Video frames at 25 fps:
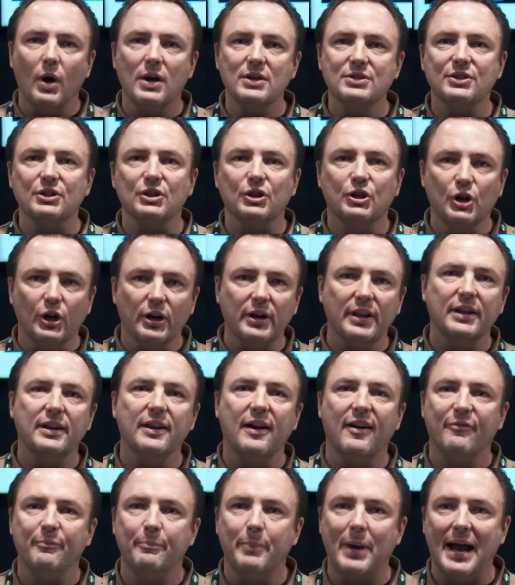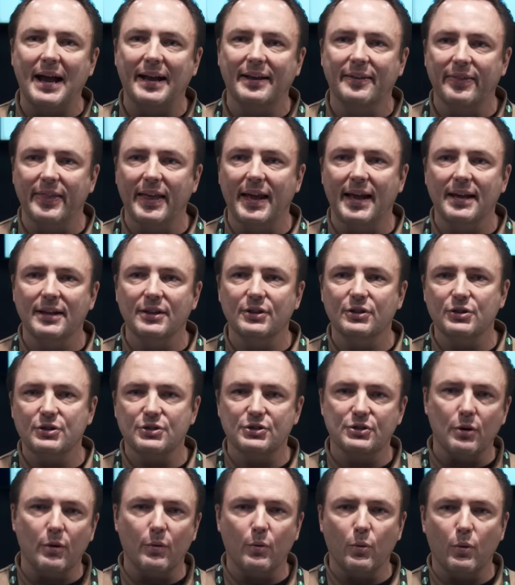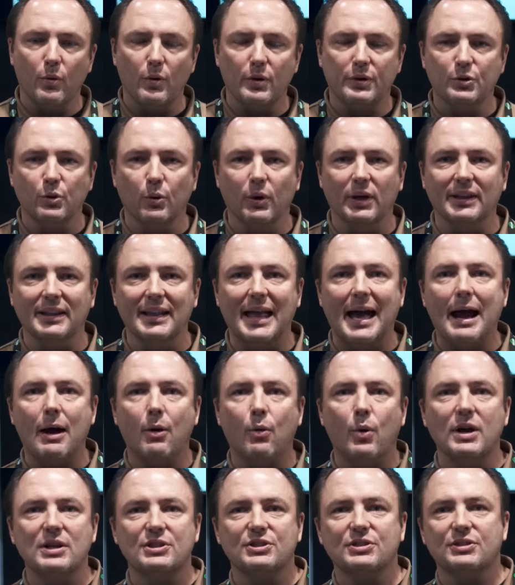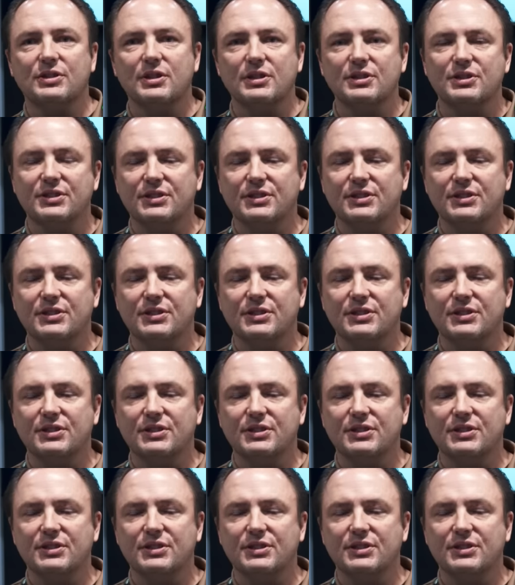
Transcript: wasn't good enough back then so to allow us to